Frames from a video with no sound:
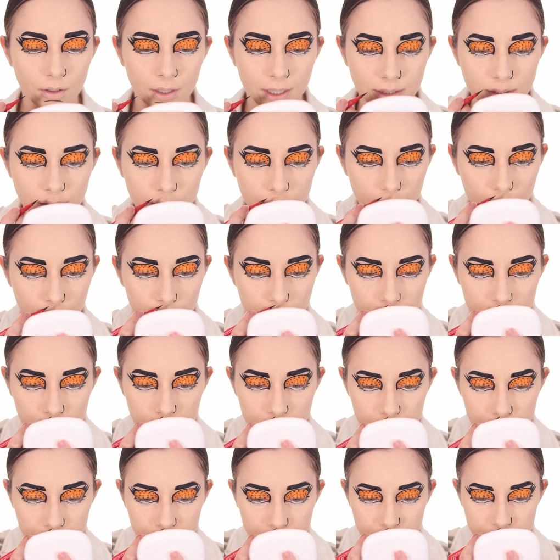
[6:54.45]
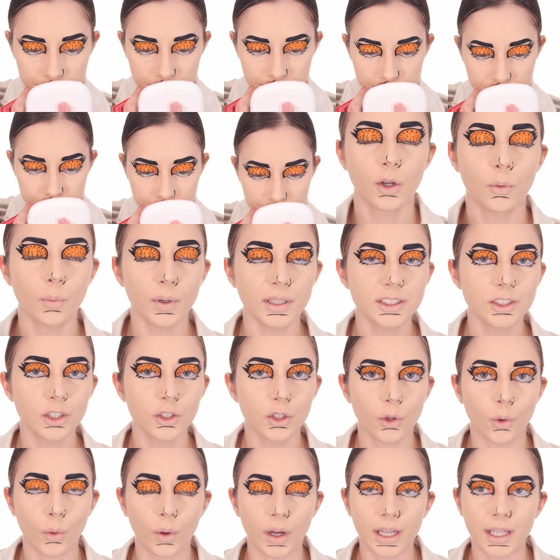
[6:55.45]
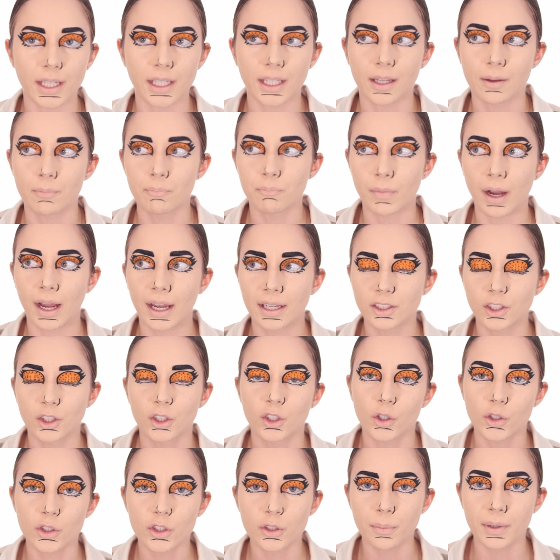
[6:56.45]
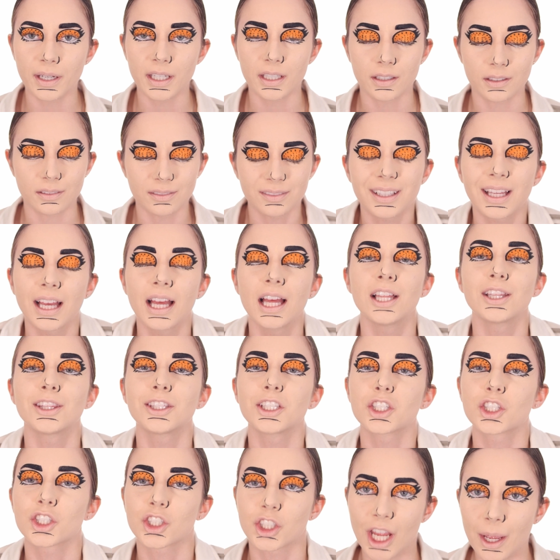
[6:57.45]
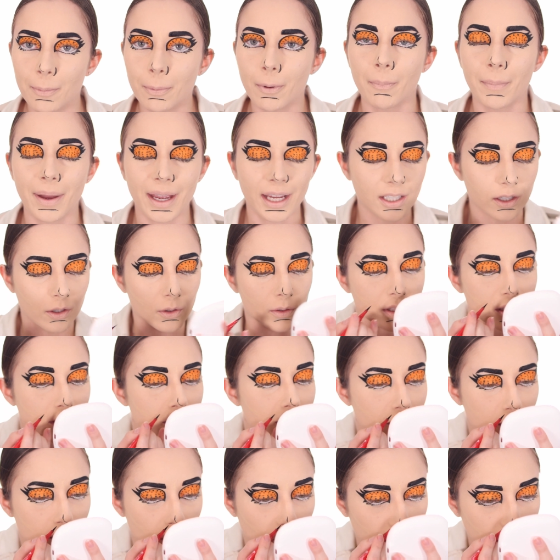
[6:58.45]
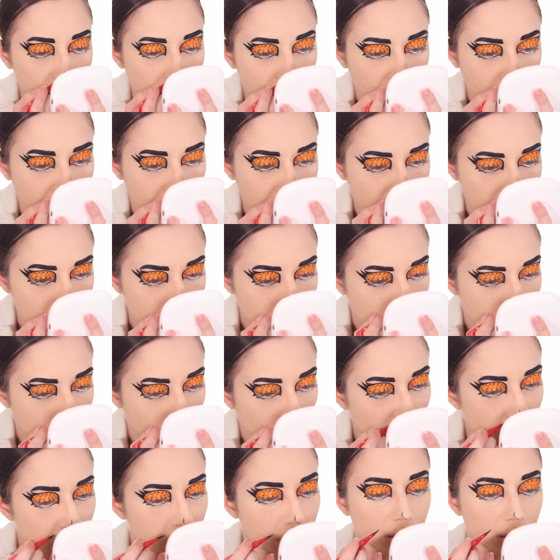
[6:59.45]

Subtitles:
Okay, the nose. You know what's annoying? The shape of my nose is so annoying, so